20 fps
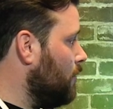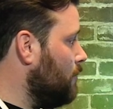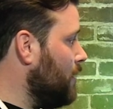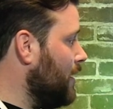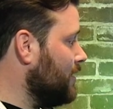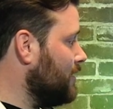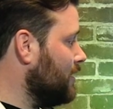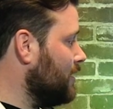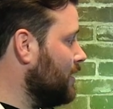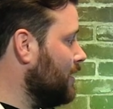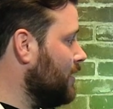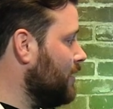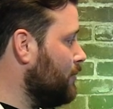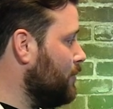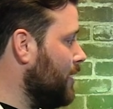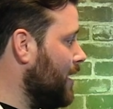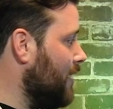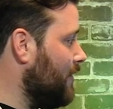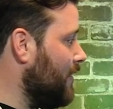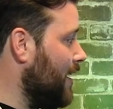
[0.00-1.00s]
Basically,
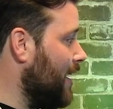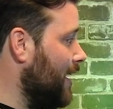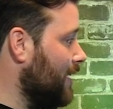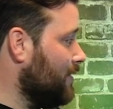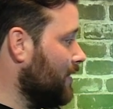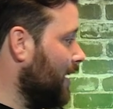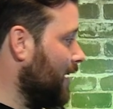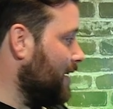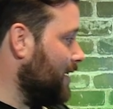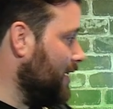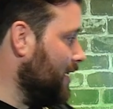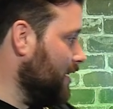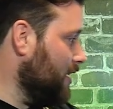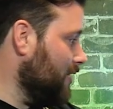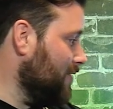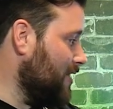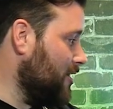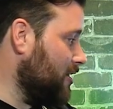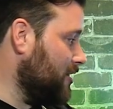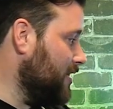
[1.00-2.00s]
we have a headline
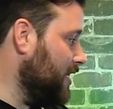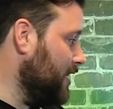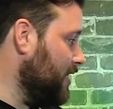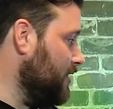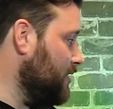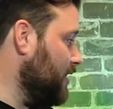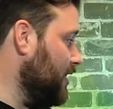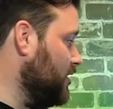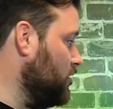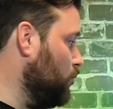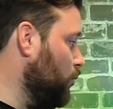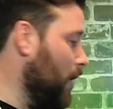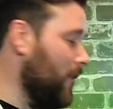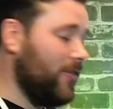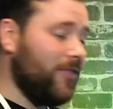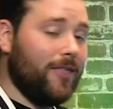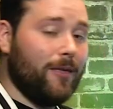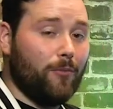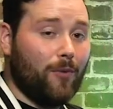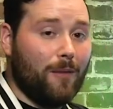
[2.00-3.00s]
here that articulates
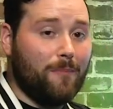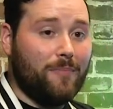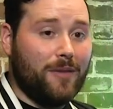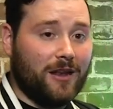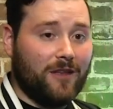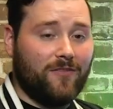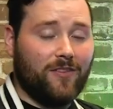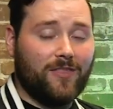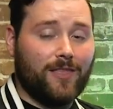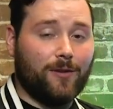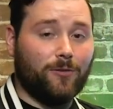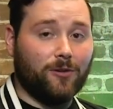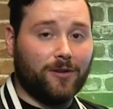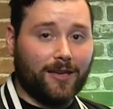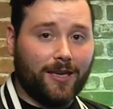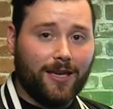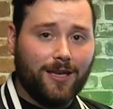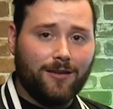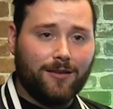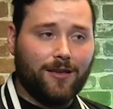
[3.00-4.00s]
what benefit they will
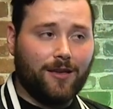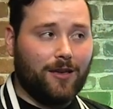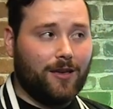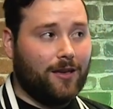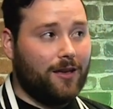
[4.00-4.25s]
get.